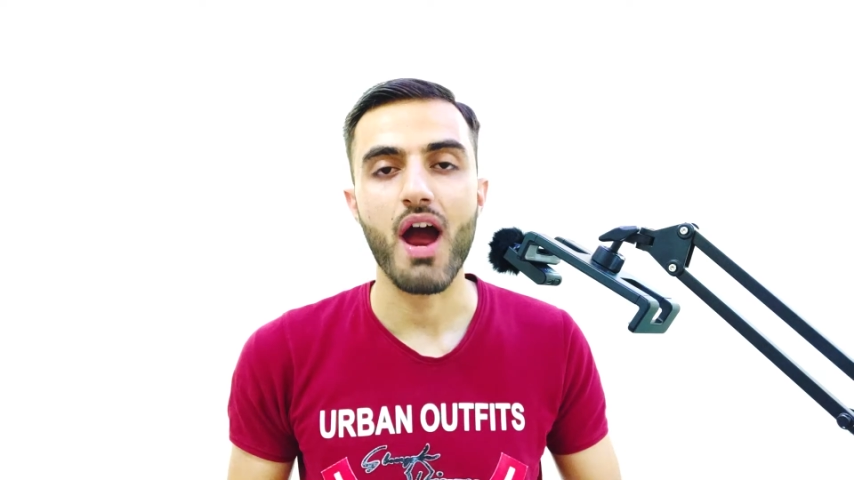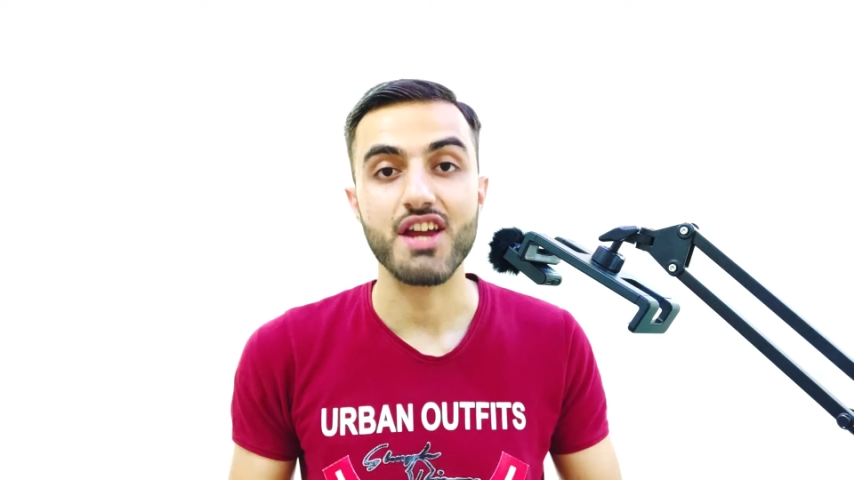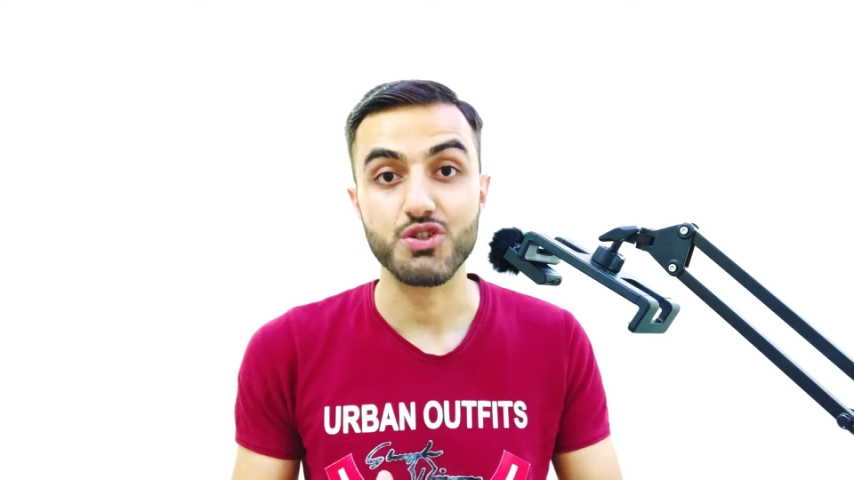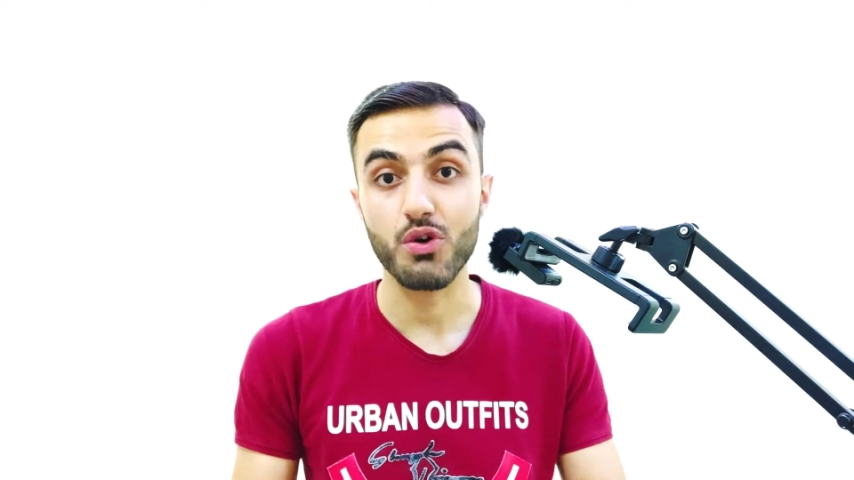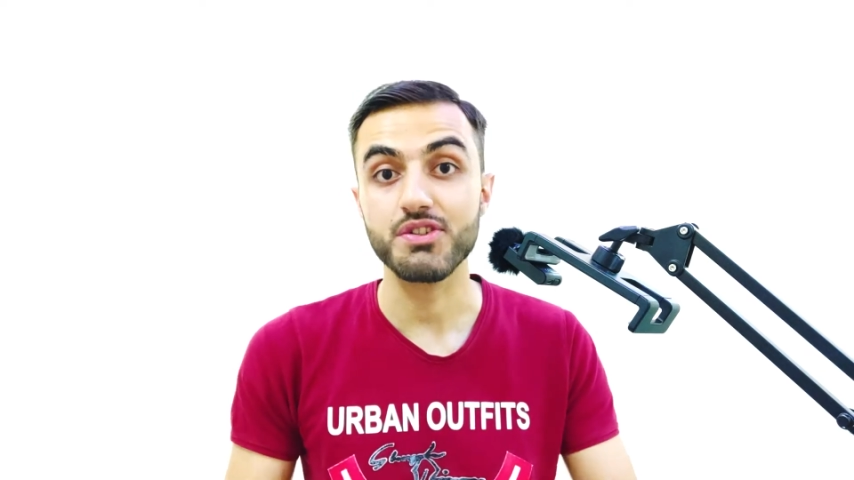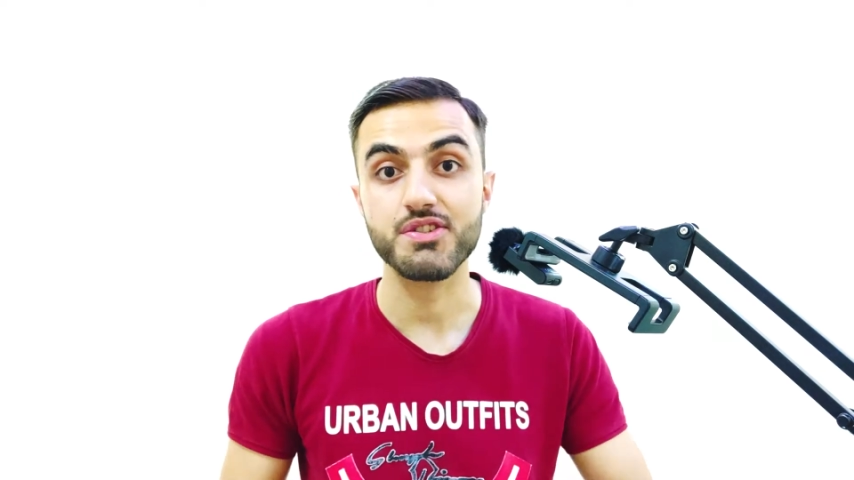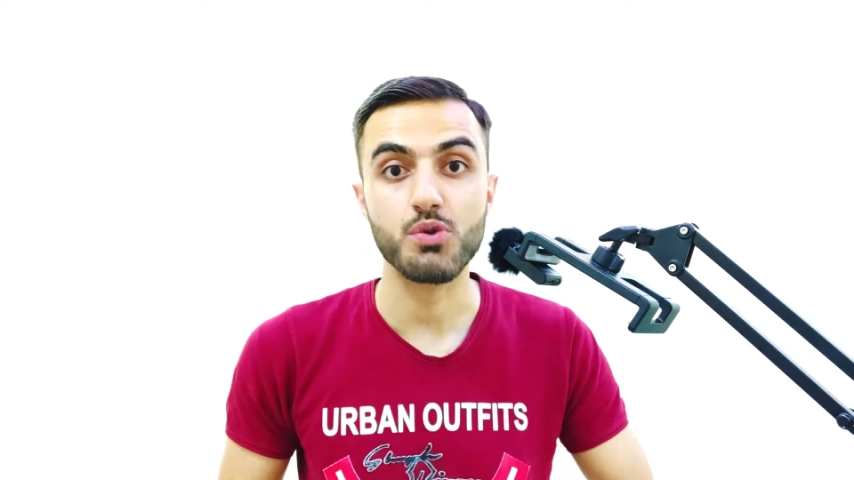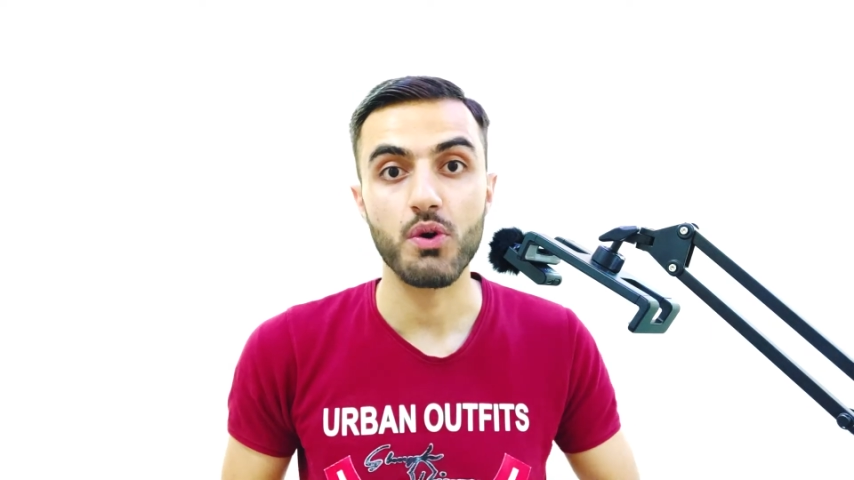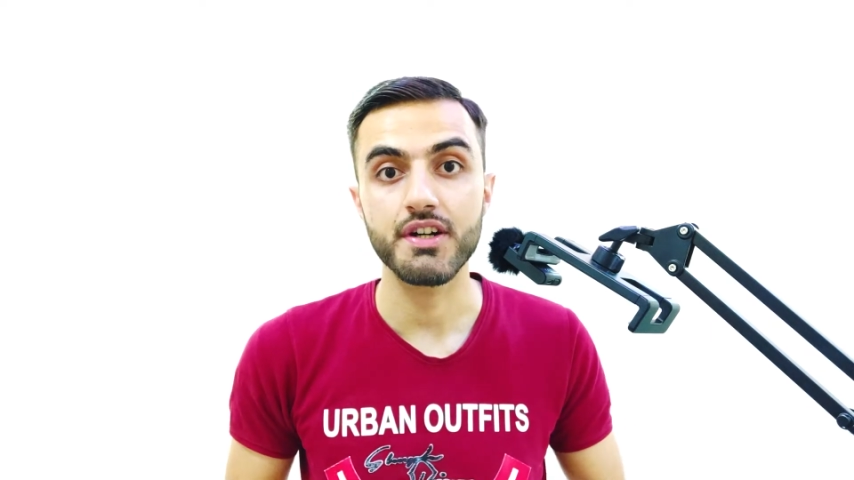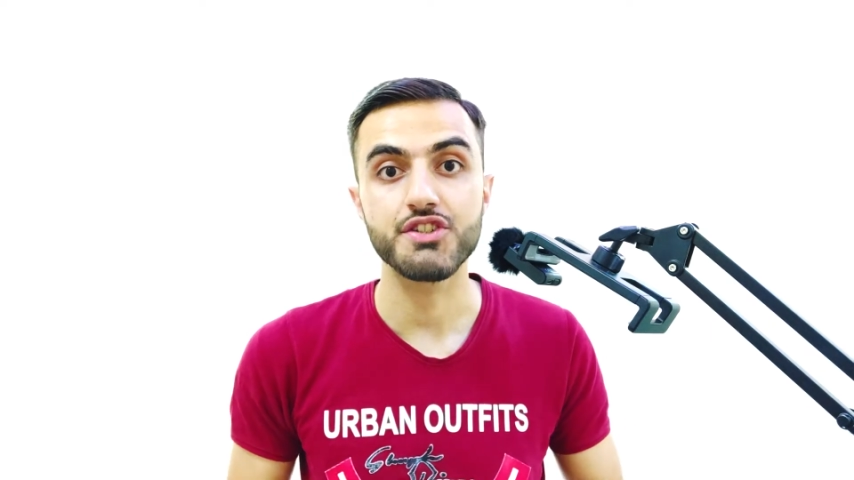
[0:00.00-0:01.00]
a short
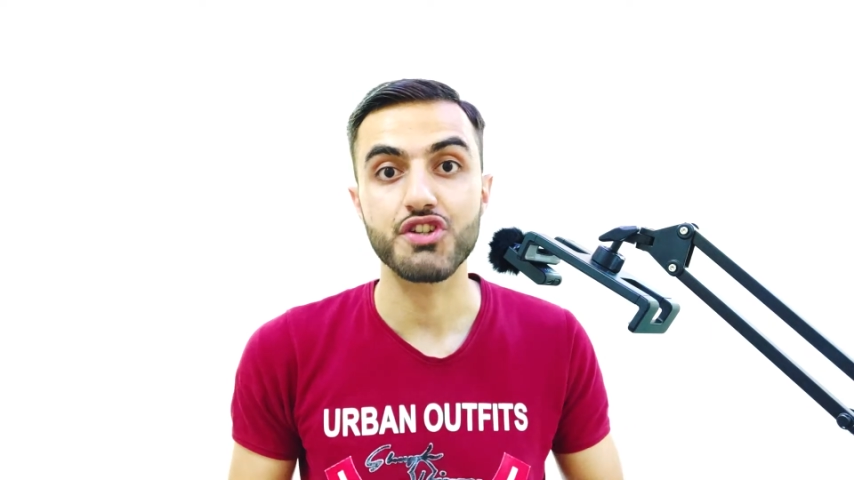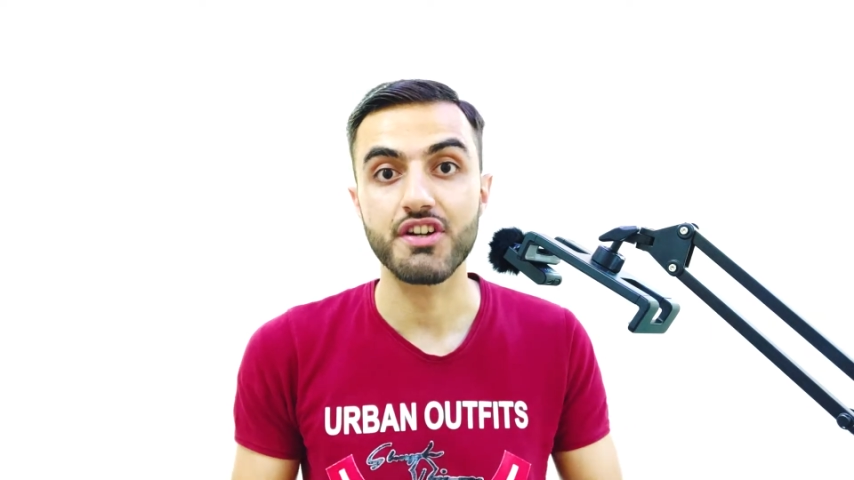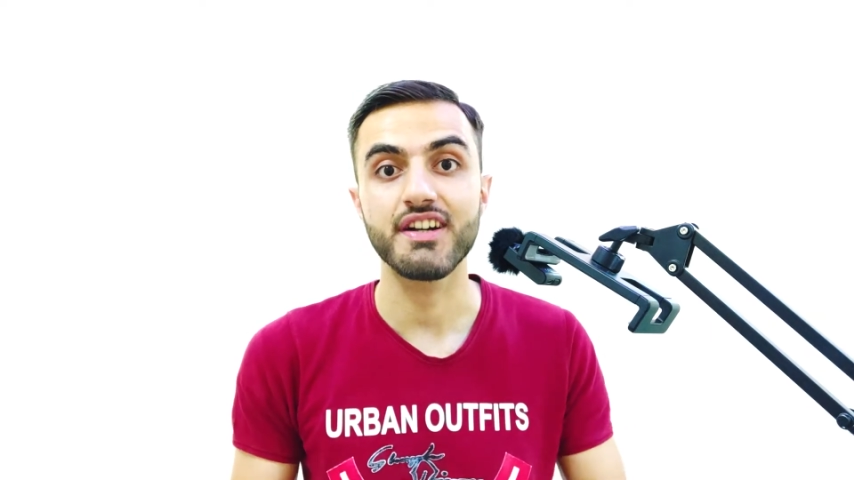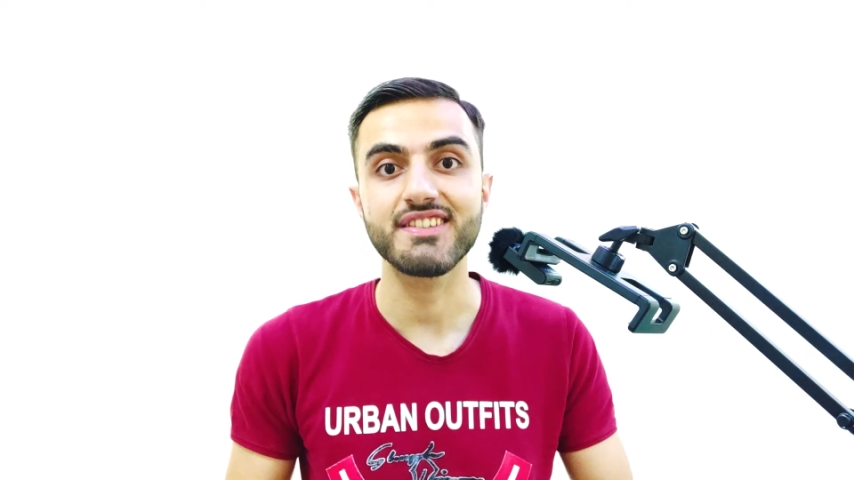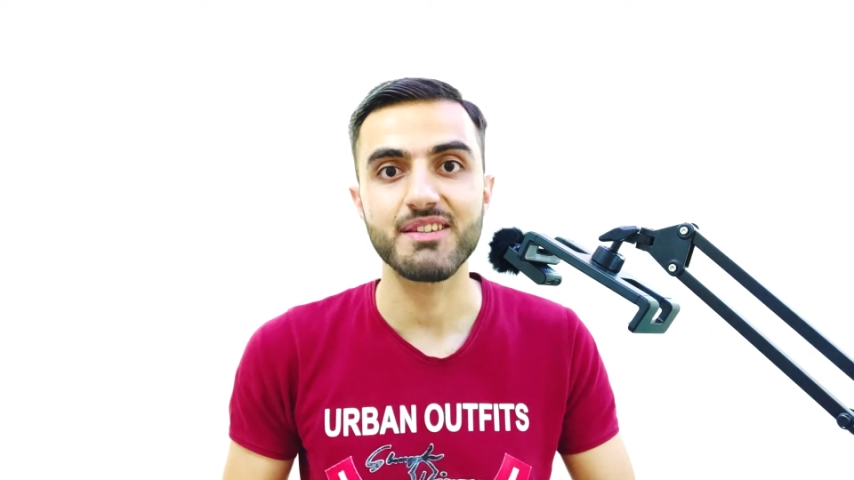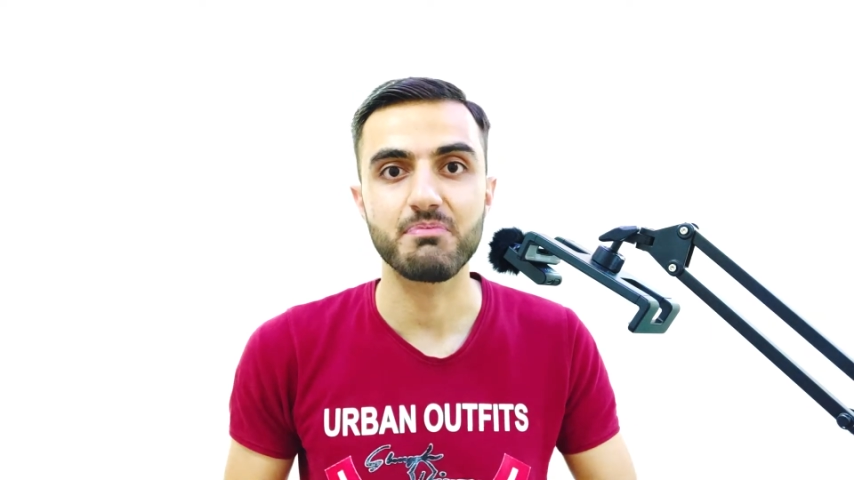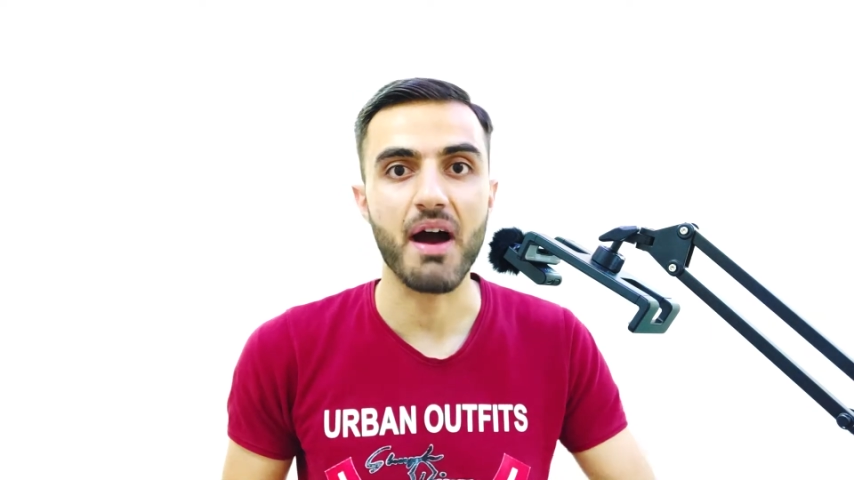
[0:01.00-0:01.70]
story generated